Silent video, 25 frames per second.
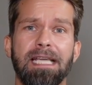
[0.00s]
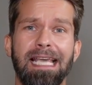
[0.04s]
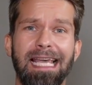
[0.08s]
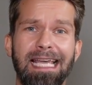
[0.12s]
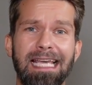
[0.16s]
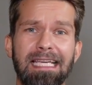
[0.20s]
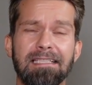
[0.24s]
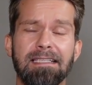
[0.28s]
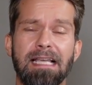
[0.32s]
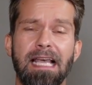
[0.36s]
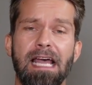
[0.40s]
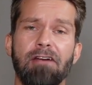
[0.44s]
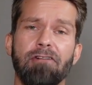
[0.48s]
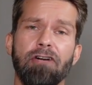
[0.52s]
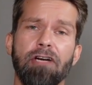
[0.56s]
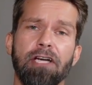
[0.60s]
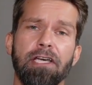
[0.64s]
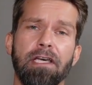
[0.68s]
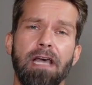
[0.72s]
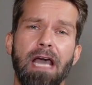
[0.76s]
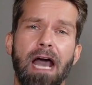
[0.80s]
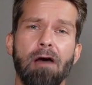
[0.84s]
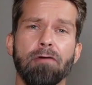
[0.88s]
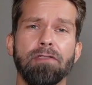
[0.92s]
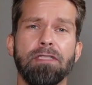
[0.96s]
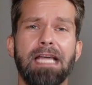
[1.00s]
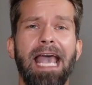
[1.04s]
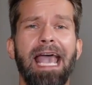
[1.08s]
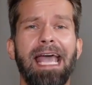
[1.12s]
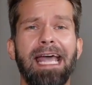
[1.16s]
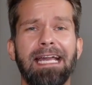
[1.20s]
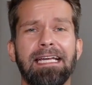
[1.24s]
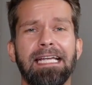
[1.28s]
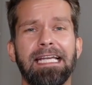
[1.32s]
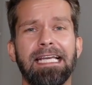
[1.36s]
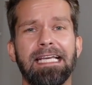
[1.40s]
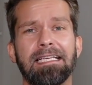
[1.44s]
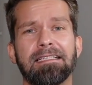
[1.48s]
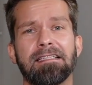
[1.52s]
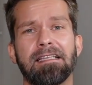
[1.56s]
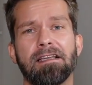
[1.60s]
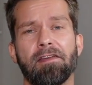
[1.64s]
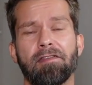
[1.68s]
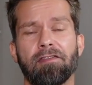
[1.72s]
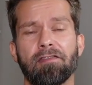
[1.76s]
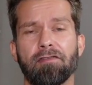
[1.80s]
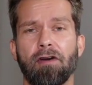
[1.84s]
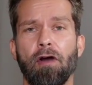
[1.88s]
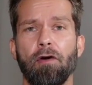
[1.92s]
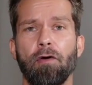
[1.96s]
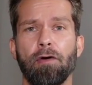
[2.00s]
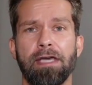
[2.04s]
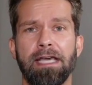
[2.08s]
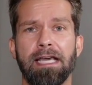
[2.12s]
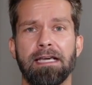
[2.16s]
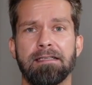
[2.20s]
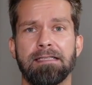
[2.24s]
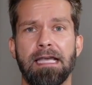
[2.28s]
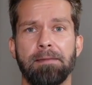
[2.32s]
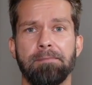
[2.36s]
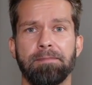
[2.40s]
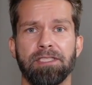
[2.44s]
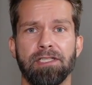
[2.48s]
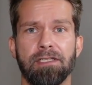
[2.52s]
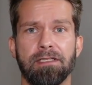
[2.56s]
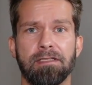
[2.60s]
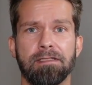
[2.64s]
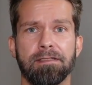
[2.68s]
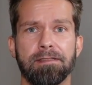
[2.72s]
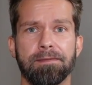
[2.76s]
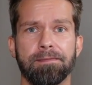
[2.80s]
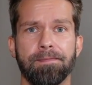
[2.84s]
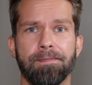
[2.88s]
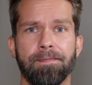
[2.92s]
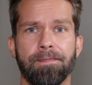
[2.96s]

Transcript: is erroring out and is throwing exceptions.